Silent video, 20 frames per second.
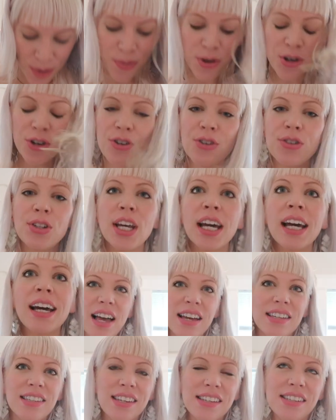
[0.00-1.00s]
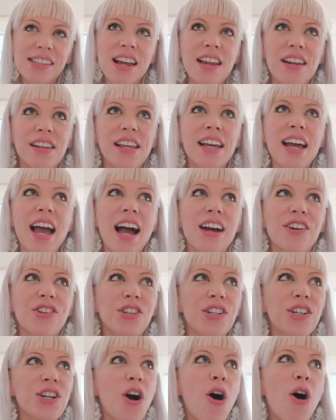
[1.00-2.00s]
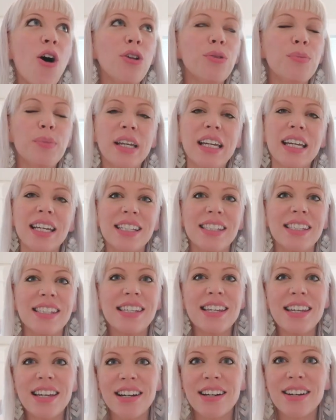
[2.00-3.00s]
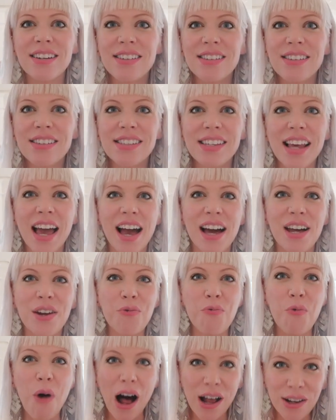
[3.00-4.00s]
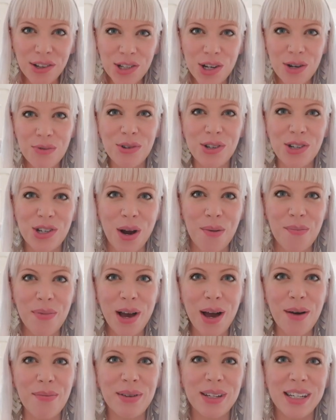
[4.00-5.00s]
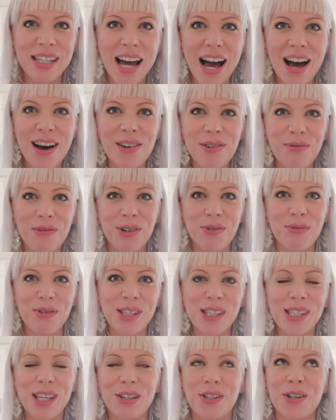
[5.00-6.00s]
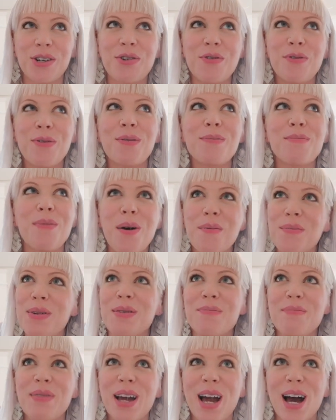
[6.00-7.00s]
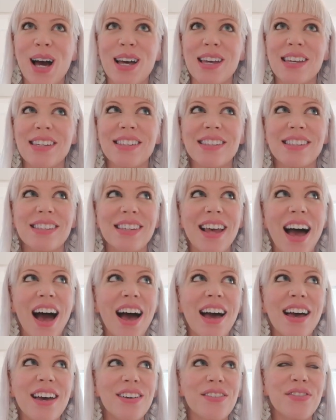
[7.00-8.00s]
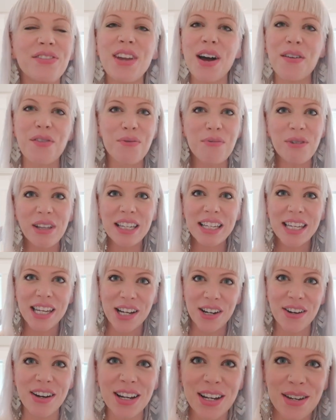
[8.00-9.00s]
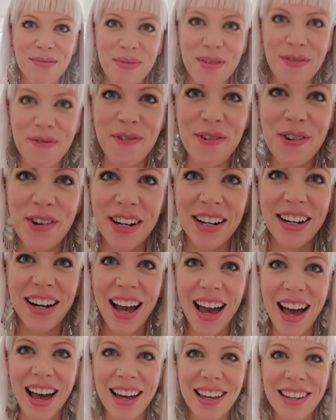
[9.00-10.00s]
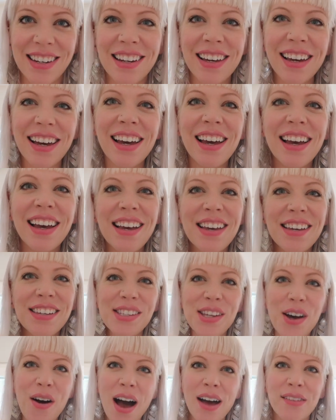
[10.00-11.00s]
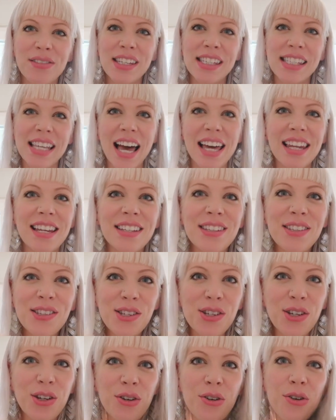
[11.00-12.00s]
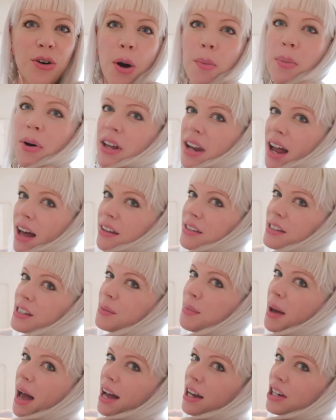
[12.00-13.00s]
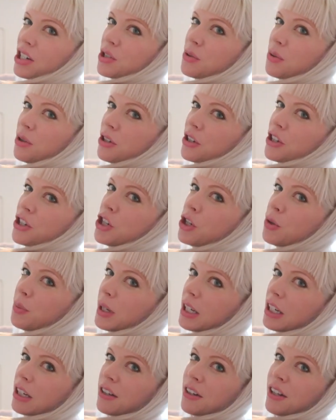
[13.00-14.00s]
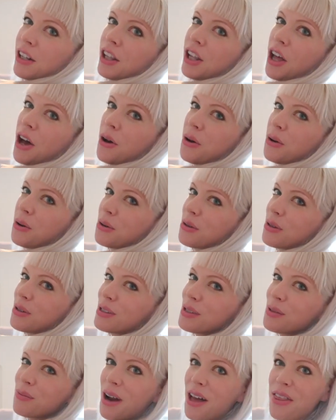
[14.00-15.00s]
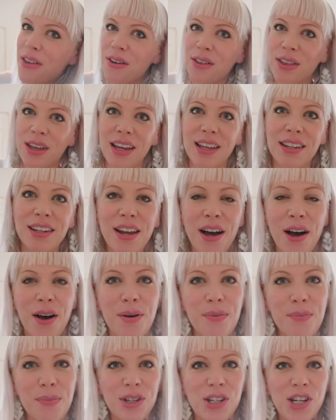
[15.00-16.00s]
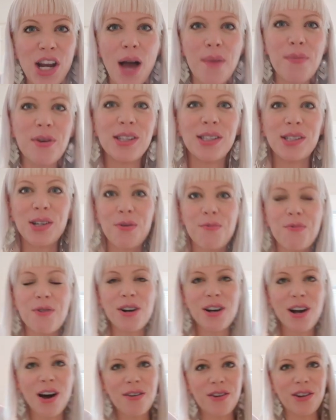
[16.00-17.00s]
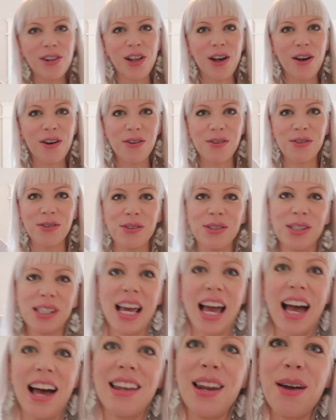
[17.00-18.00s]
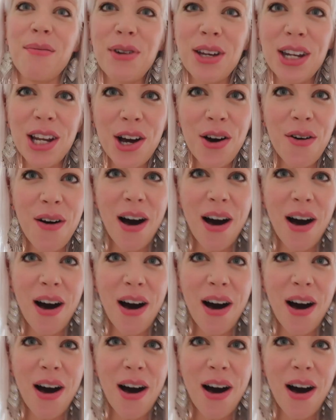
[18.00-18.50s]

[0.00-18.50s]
moon. Alexis Nunley actually called me in tears, and while she was jumping up and down, which was such a cool moment because I've never really curated before, and so I've decided to put on some actual human clothes rather than pajamas or workout clothes, and I'm gonna go